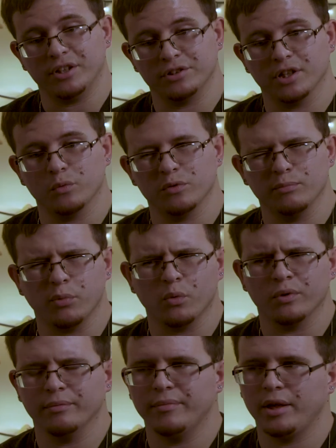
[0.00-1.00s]
my son was
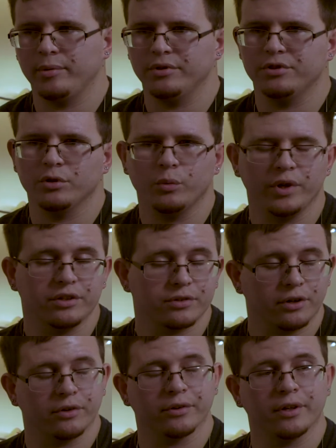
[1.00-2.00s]
born maybe 2 weeks
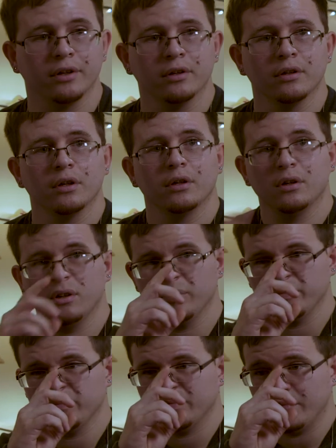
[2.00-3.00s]
early.
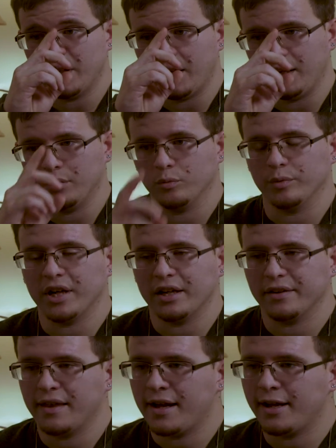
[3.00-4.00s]
And we got
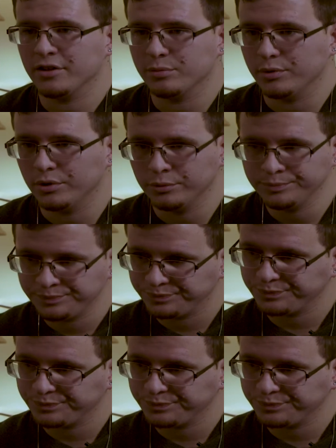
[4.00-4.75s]
to the hospital.